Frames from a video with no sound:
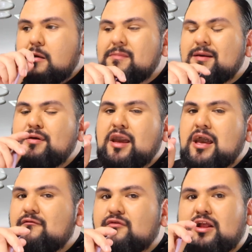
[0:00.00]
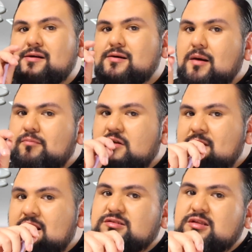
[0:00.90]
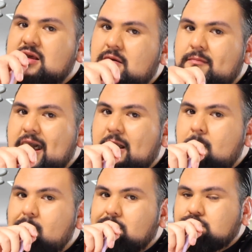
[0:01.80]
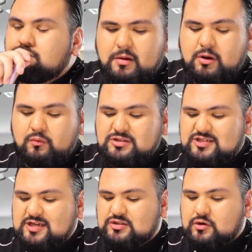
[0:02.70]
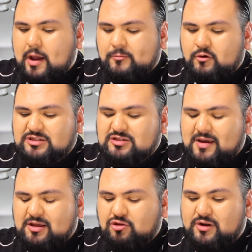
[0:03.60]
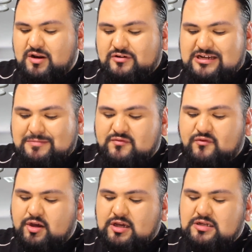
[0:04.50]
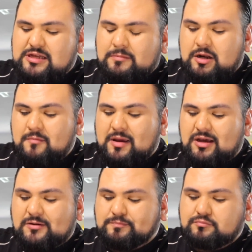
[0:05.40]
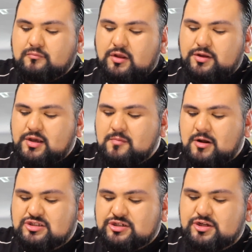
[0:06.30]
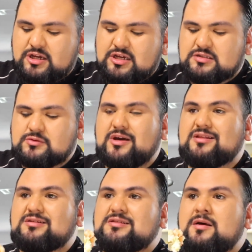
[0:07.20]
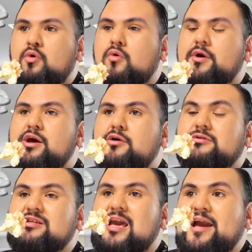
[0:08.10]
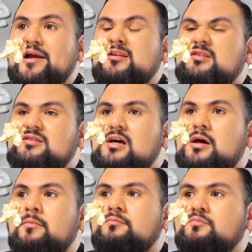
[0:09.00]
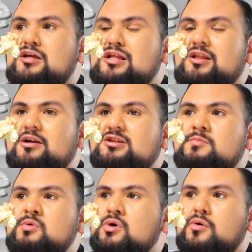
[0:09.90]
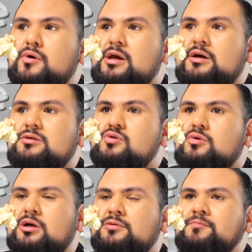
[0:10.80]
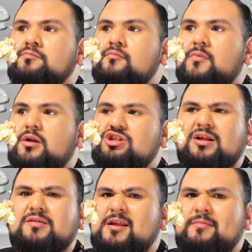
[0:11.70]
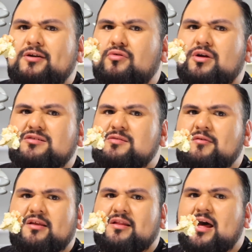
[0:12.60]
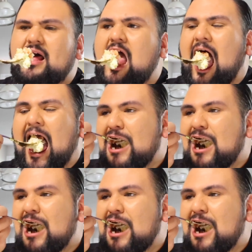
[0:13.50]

Maybe hang out for like a couple of minutes and then come back. But we'll see. So I'm going to make three different types of cookies. I'm gonna make Cookie Monster cookies with some Oreos and some, I think they're s'more Oreos or chocolate peanut butter Oreos, something like that.